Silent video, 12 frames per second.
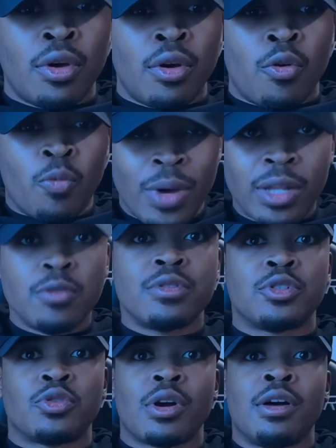win, lose, or
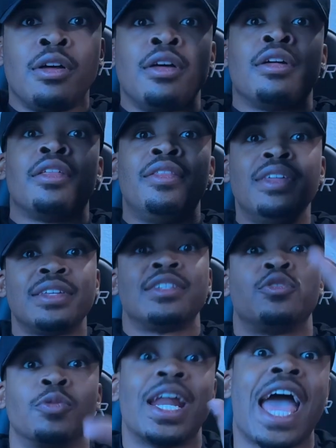draw. This is
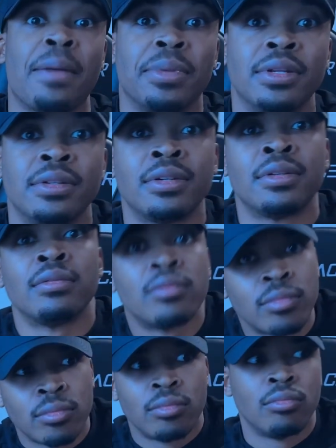what happened.
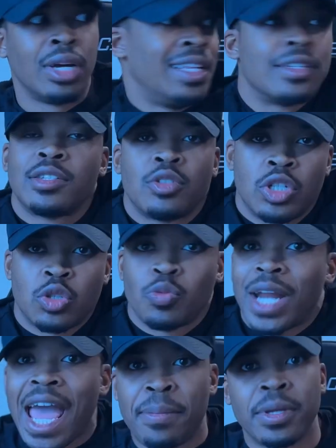Like, this is just what
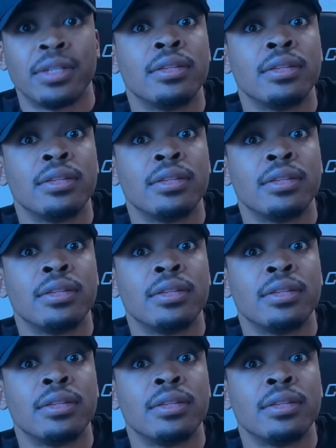happened.